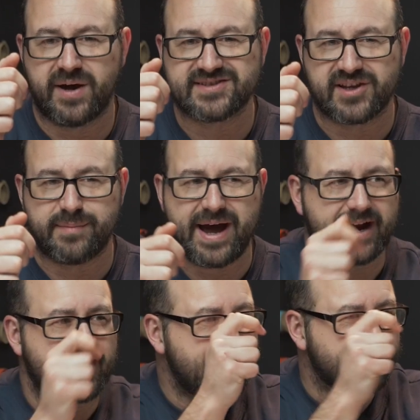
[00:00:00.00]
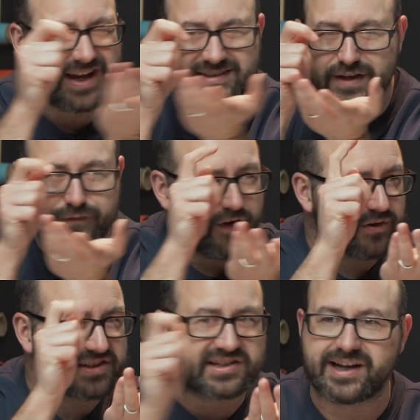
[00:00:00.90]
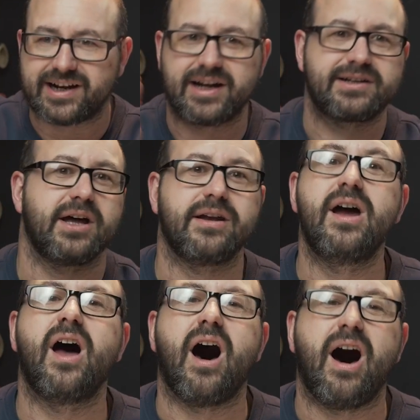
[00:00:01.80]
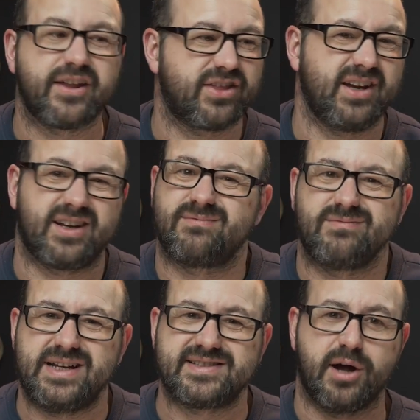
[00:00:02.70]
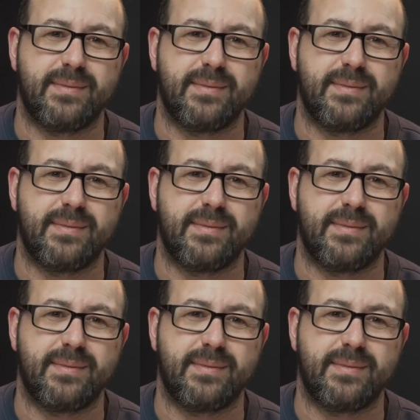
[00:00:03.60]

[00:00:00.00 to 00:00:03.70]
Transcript: buttons on the back, that's it, focus, click, click, done. I think it's not a